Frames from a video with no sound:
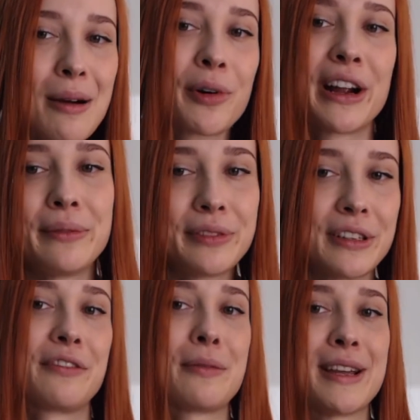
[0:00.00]
more helpful
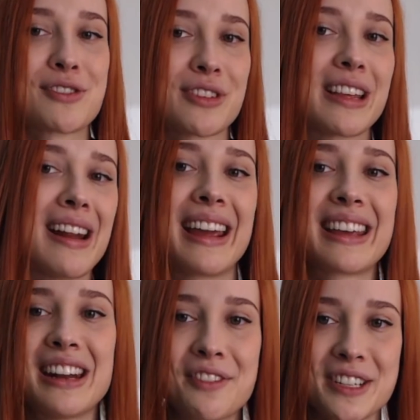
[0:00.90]
information than I
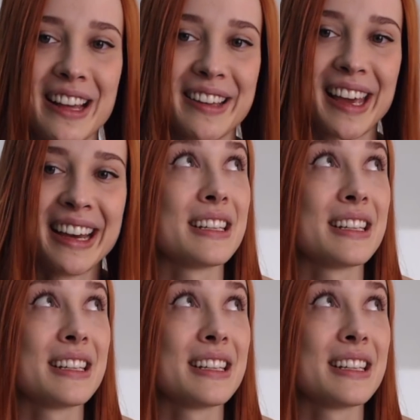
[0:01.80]
can ever tell you.